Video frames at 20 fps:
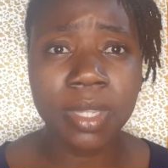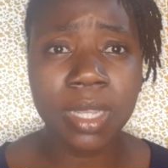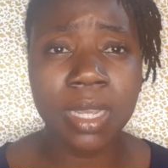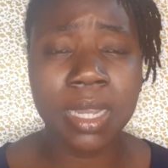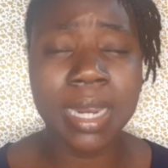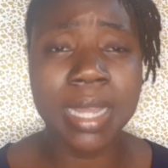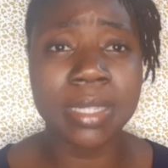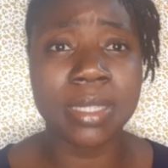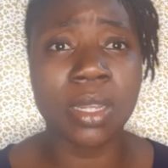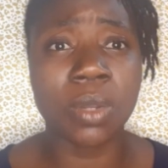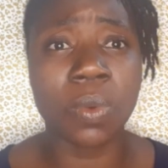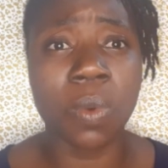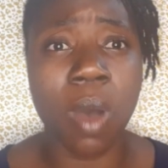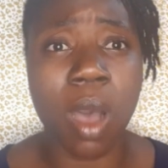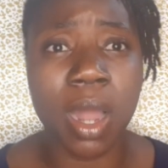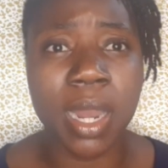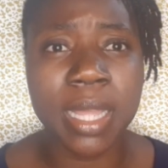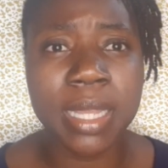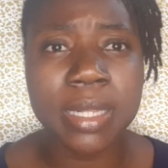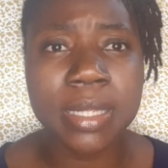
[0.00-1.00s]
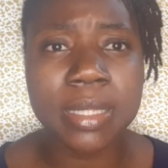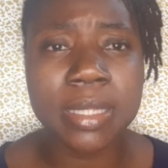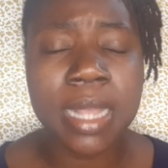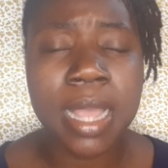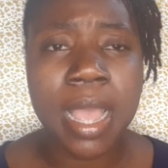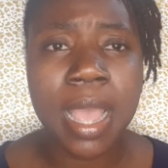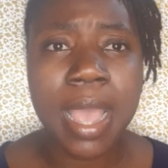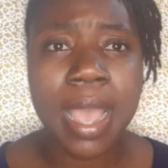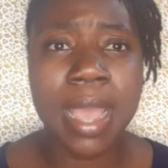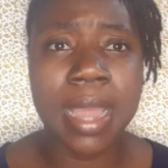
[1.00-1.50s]
Clayton Wallace
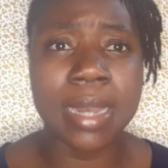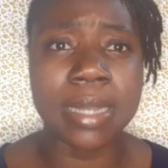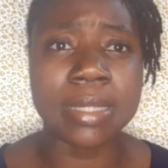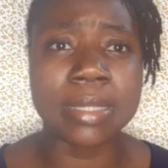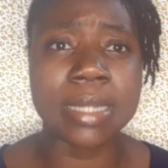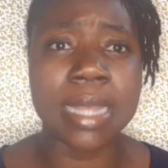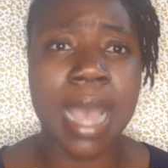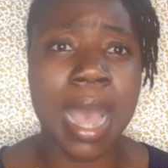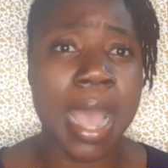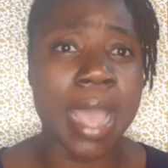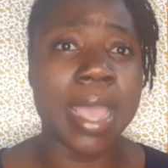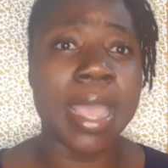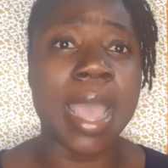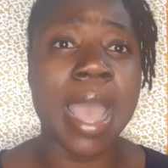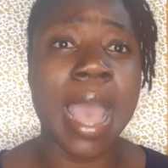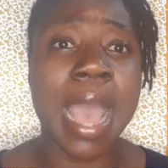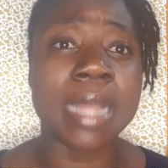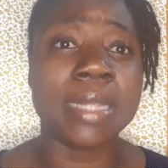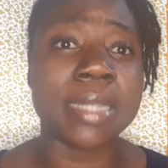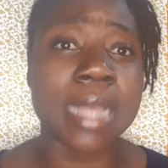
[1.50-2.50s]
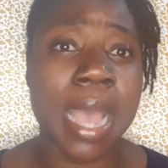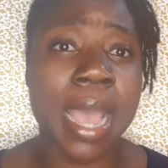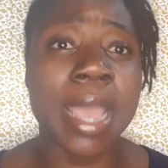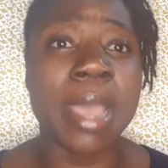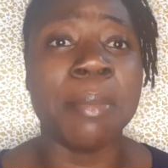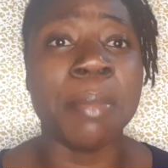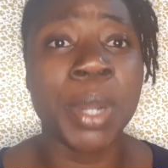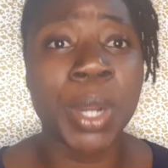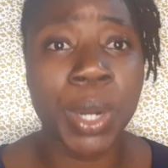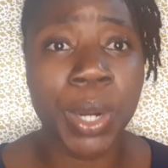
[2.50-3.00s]
and I
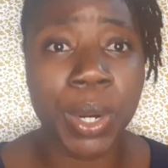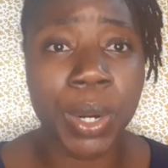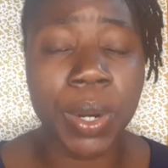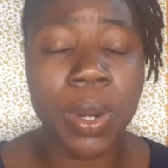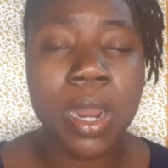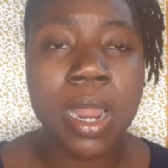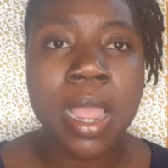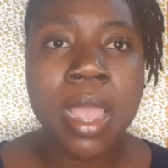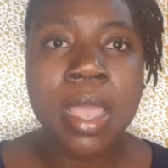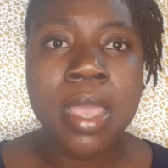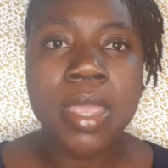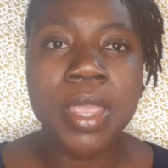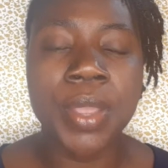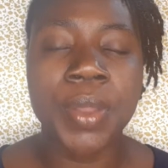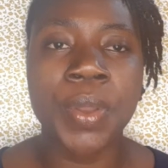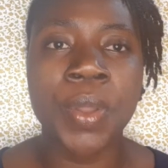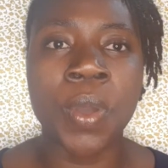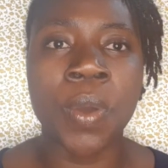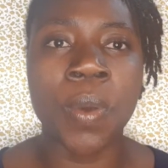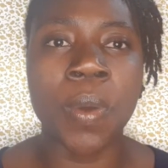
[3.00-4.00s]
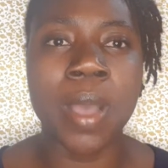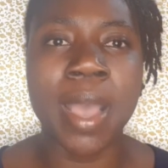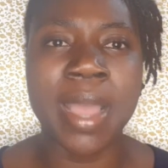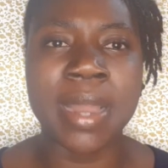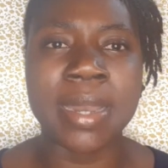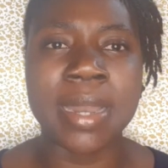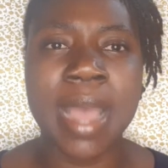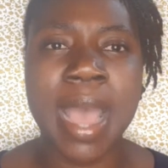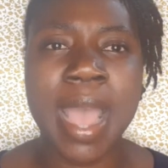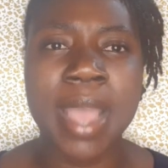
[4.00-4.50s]
am her,
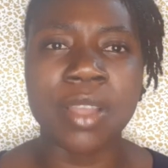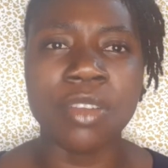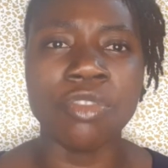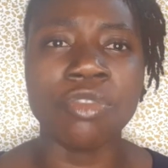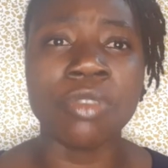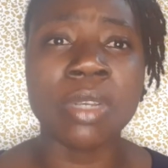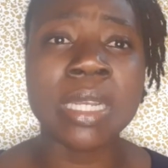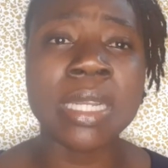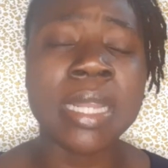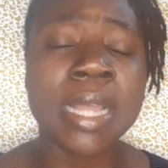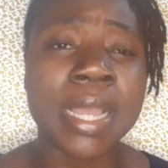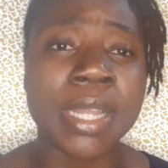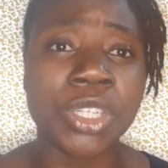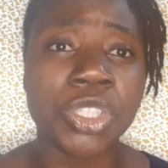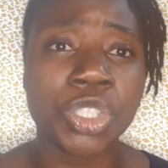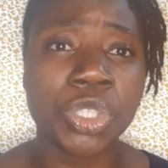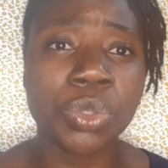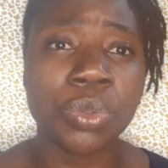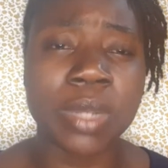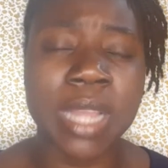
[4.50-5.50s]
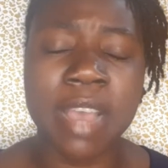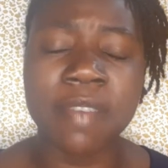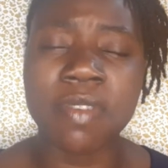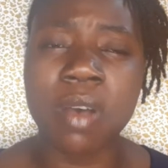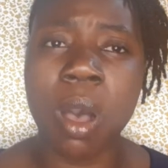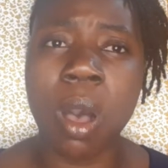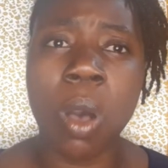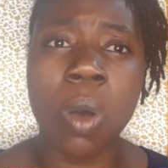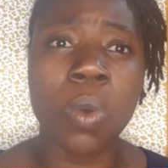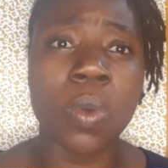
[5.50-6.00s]
and I really and truly, I've
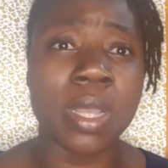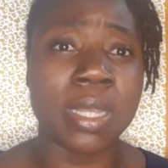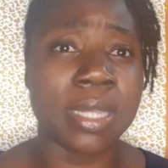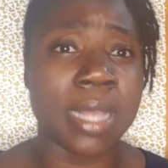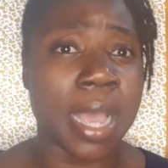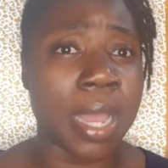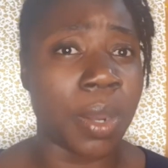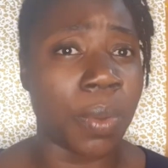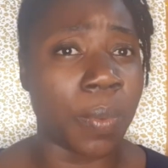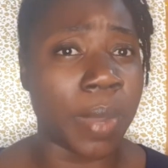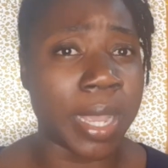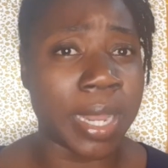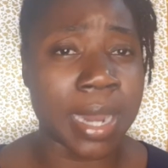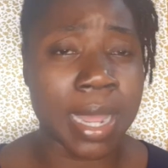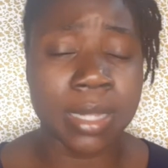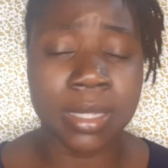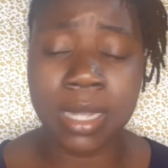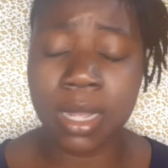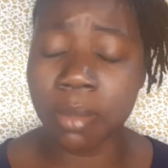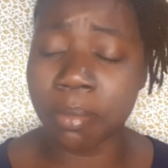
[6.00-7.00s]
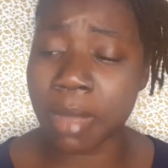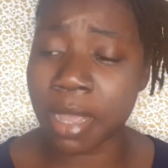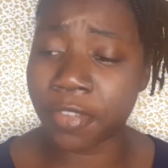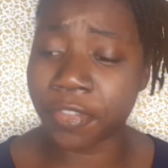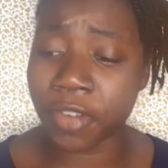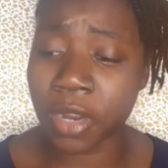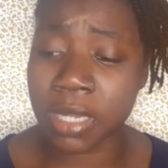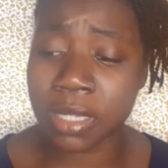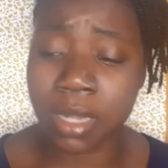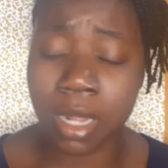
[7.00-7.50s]
always had a way. And I tell my
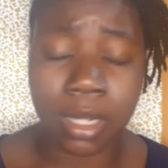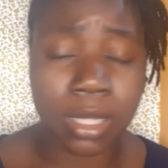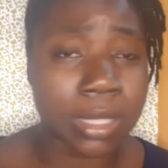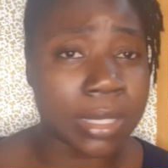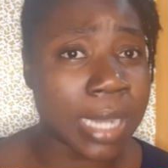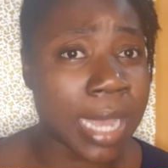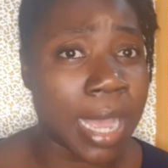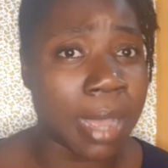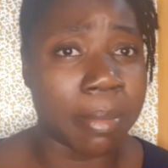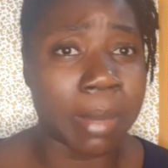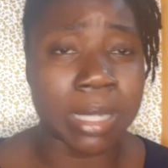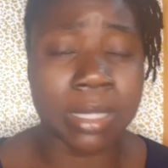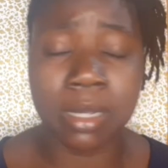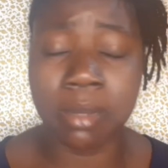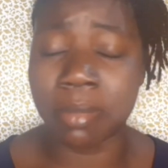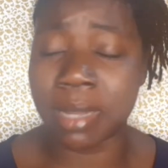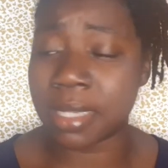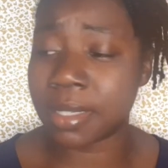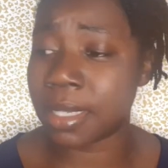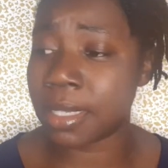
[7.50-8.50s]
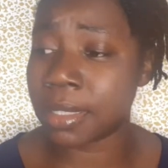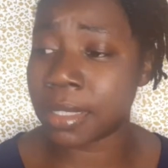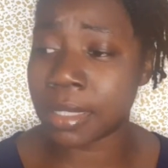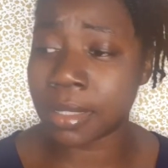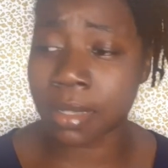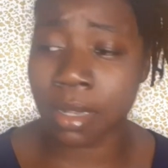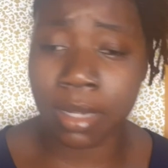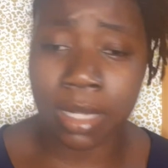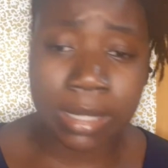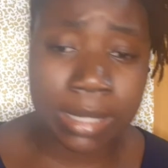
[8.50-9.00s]
friends all the time, I tell my
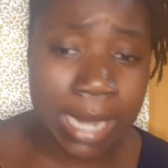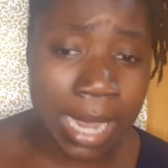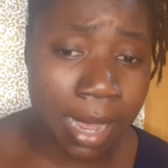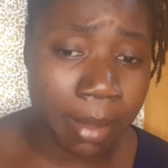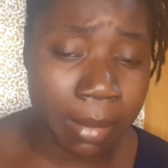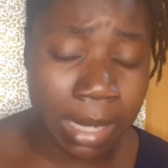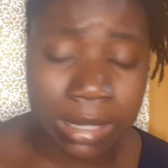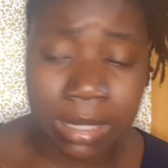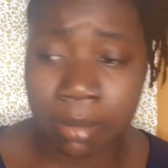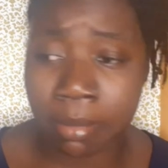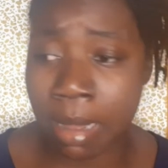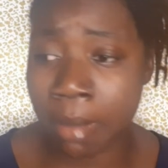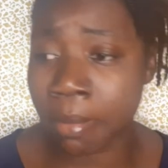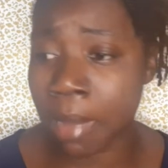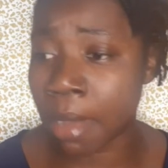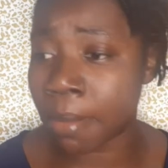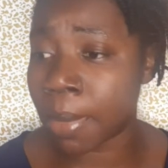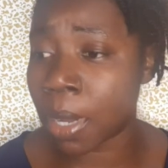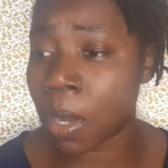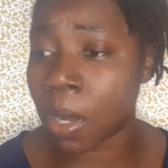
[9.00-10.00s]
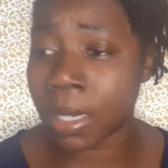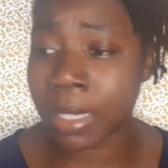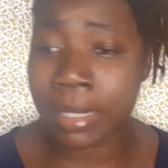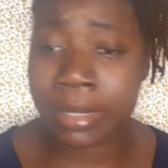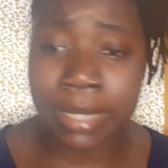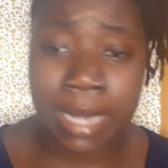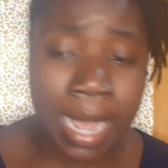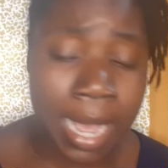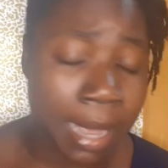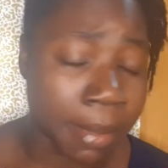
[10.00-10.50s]
sisters all the time, I tell my mama all the
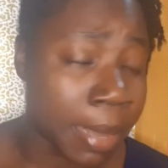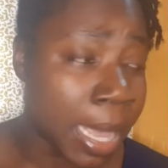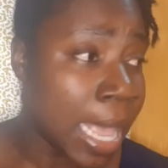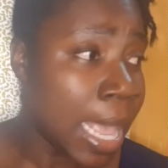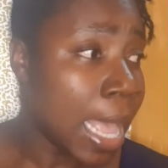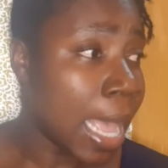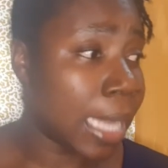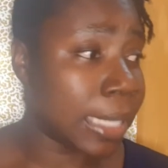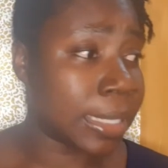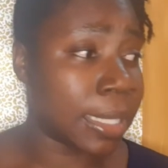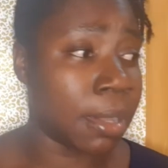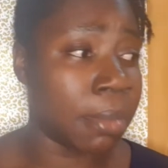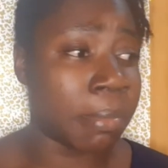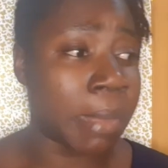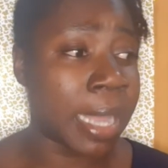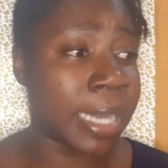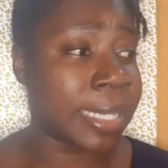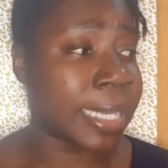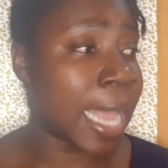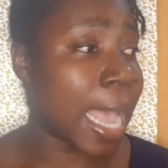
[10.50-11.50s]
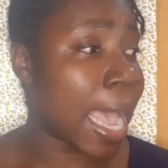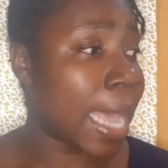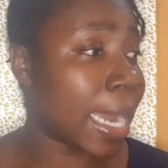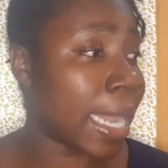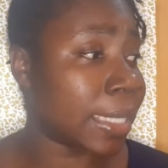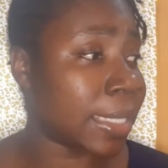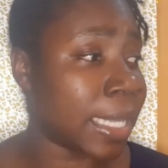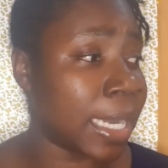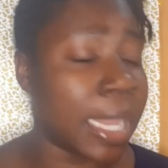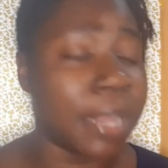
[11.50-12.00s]
time, I tell my dad,
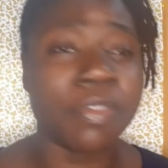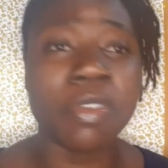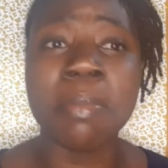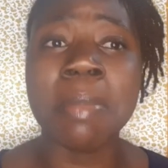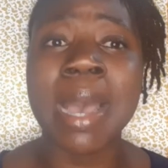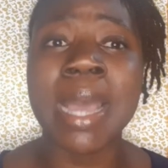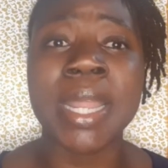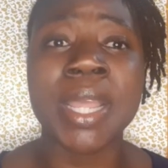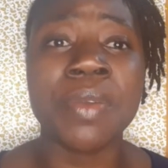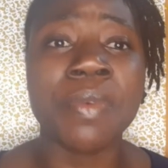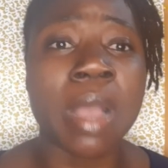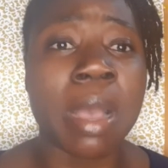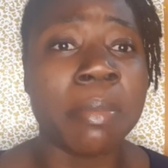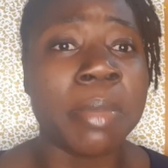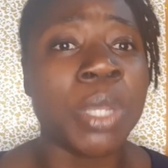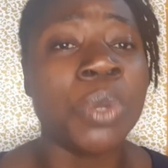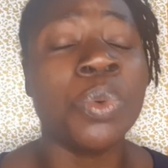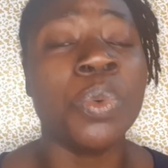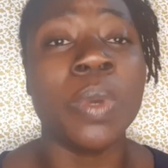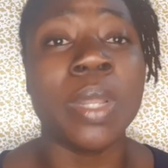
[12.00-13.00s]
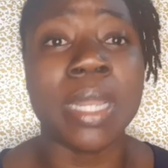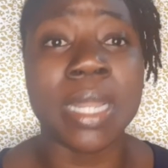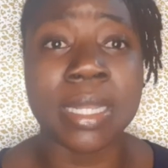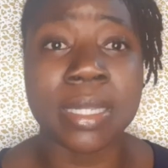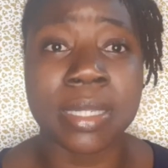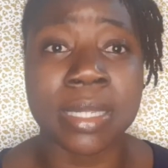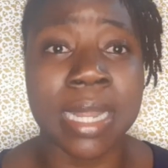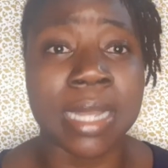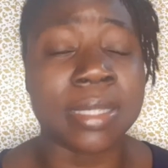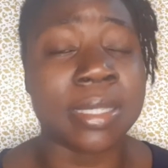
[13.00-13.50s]
I tell everybody around me who will
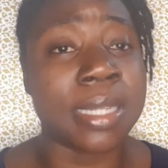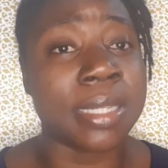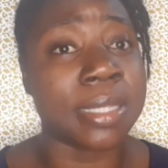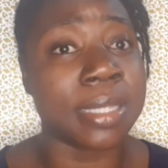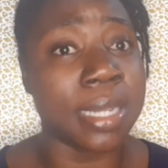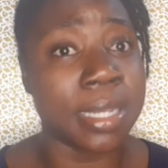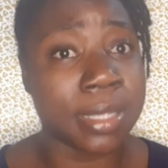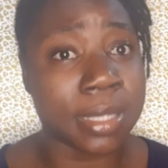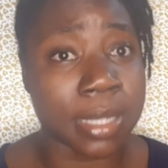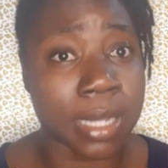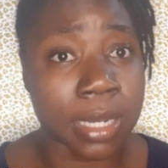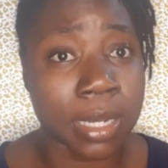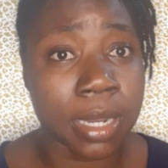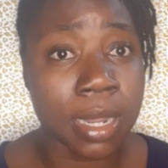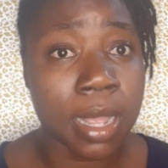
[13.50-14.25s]
listen. I says, listen,